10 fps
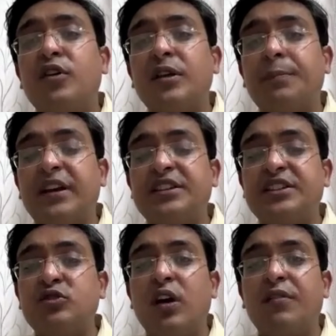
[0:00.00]
for the
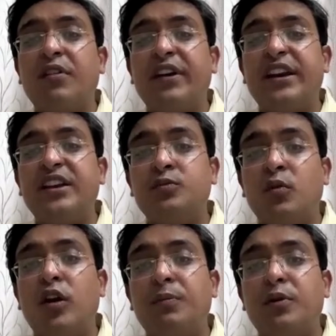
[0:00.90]
patients who have a very
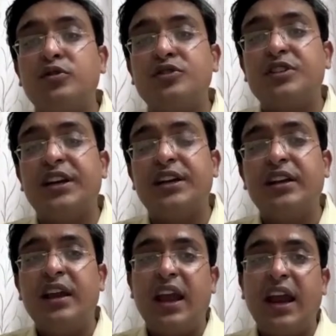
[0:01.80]
small
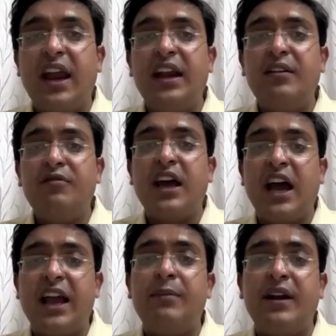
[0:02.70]
prostate and with
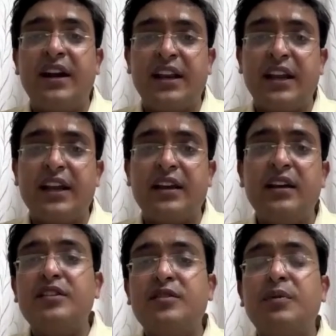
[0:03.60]
high bladder neck.
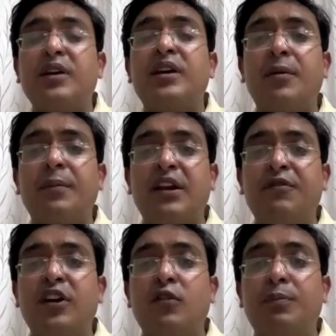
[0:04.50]
This has the
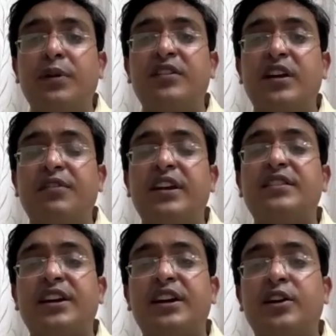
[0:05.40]
benefit of
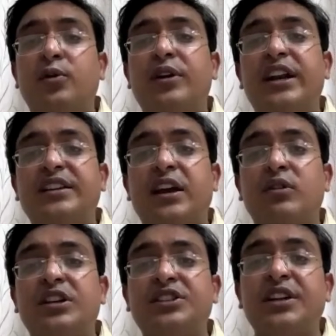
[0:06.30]
preserving the retrograde
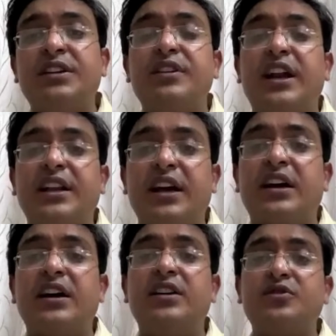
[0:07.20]
ejaculation that
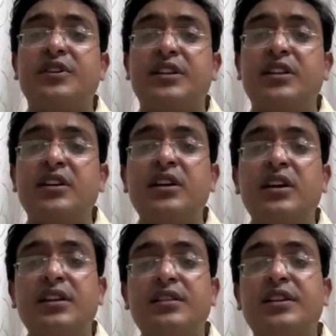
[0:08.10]
occurs with
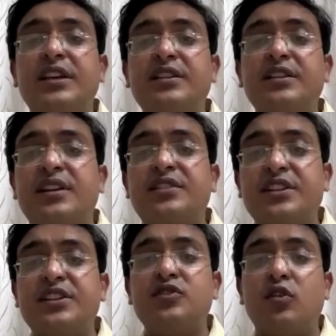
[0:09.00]
these
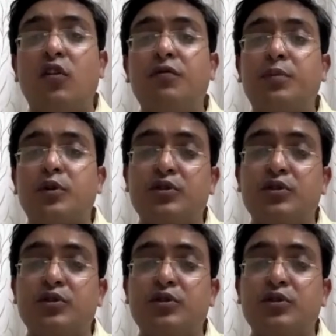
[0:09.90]
surgeries of